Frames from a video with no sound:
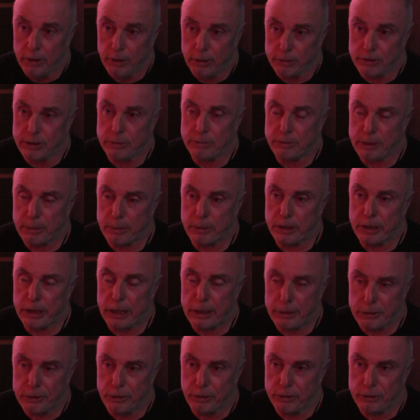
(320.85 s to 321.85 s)
on September the
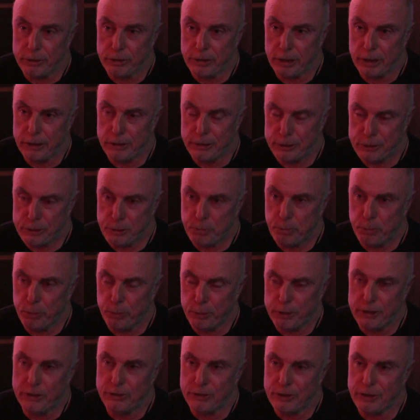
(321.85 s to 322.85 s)
8th, 1980,
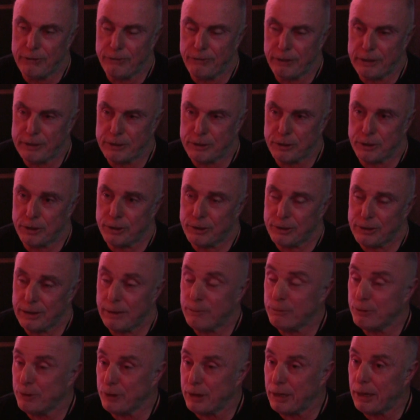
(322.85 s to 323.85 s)
supporting the Defects, the
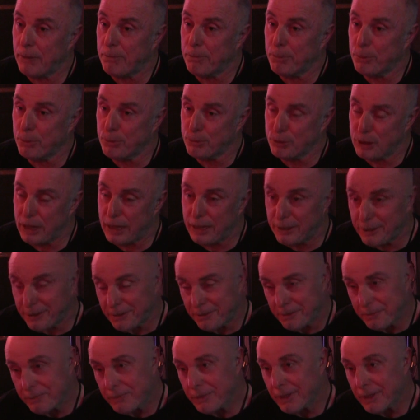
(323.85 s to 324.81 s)
Condemned and the Unborn Dead.